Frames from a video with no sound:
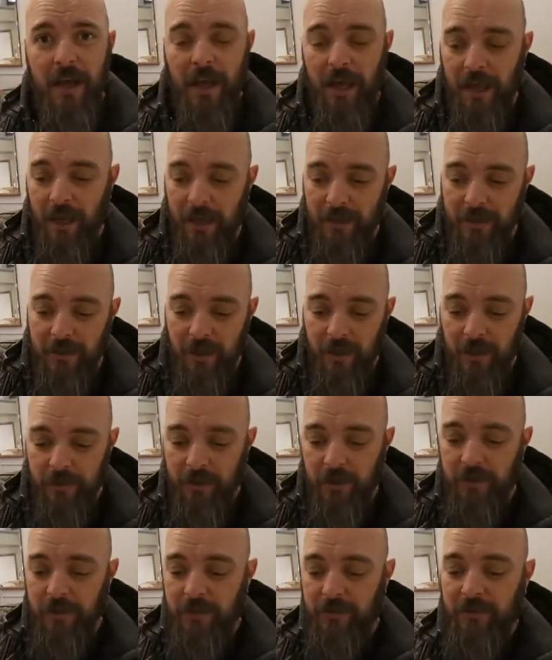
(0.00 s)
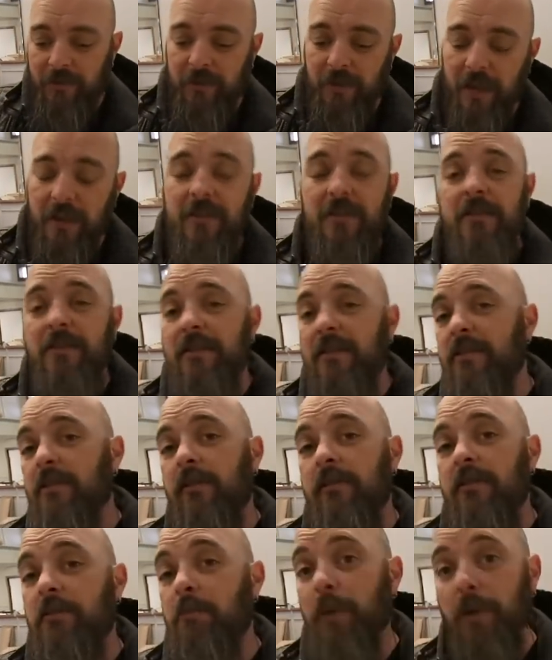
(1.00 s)
and uh, then the Texas
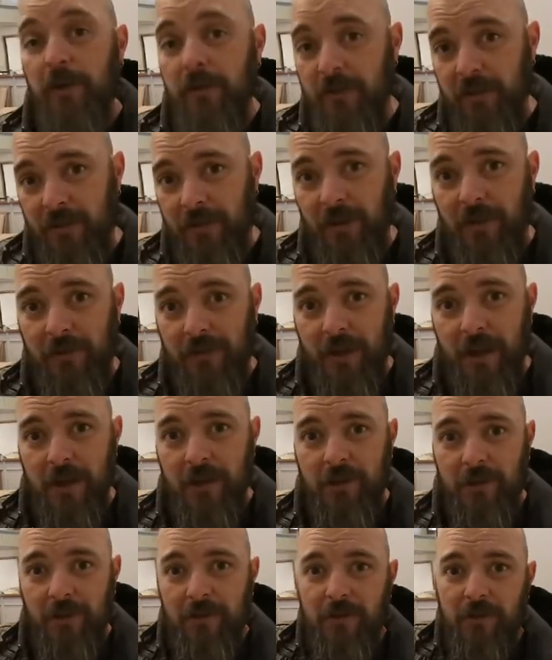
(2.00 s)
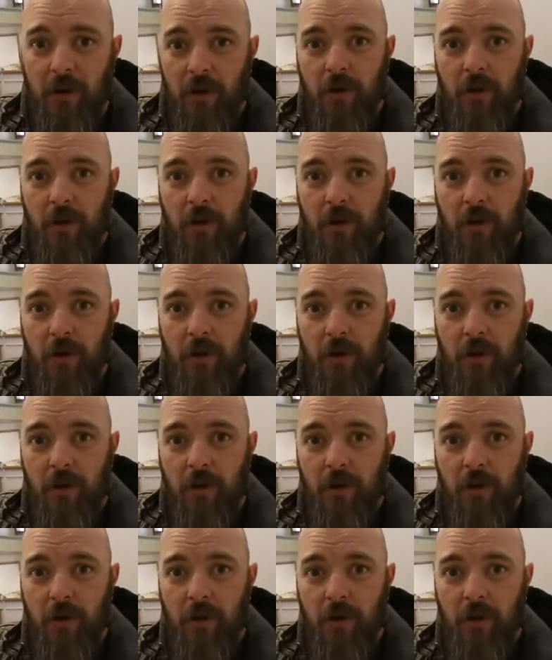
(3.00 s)
Distilled Spirits Association,